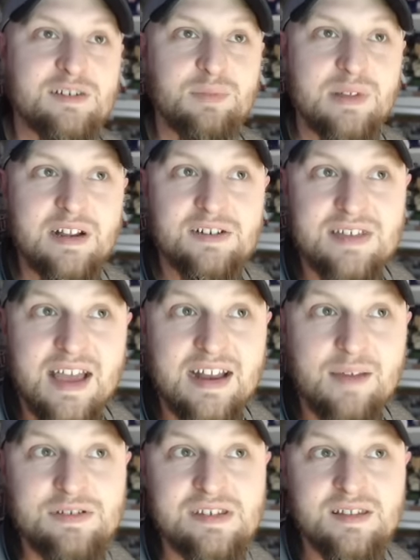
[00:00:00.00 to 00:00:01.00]
player side.
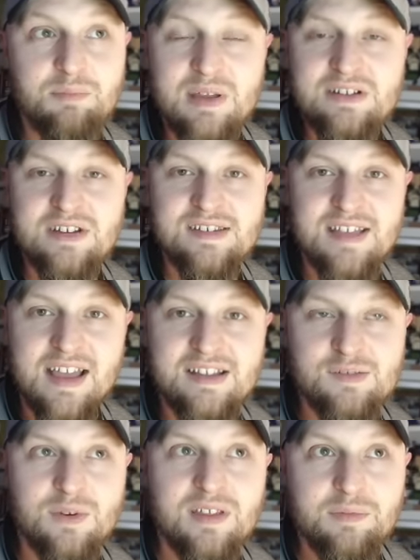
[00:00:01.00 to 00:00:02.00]
Obviously, the pitching side
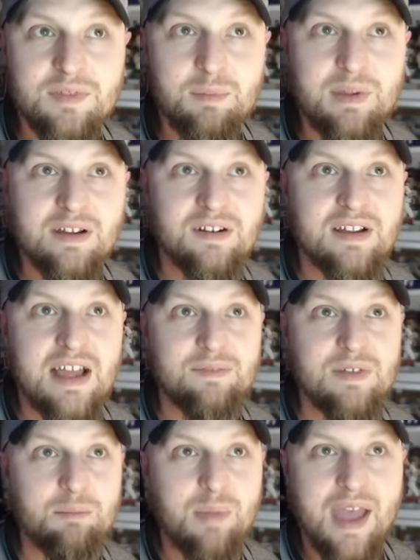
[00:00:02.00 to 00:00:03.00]
is where the, the bigger kind of
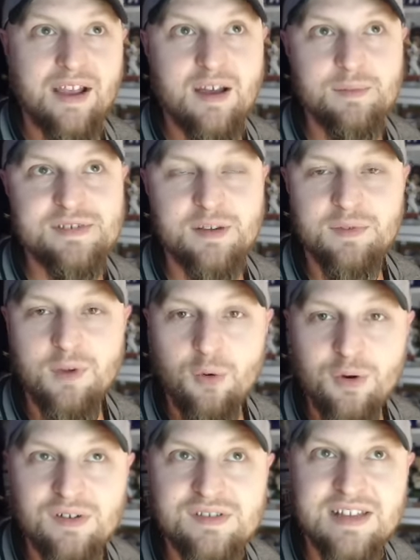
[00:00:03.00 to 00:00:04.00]
impact comes in with
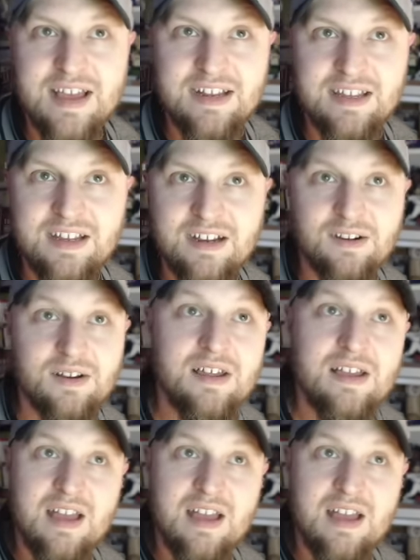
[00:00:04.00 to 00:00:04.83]
Okert sliding here.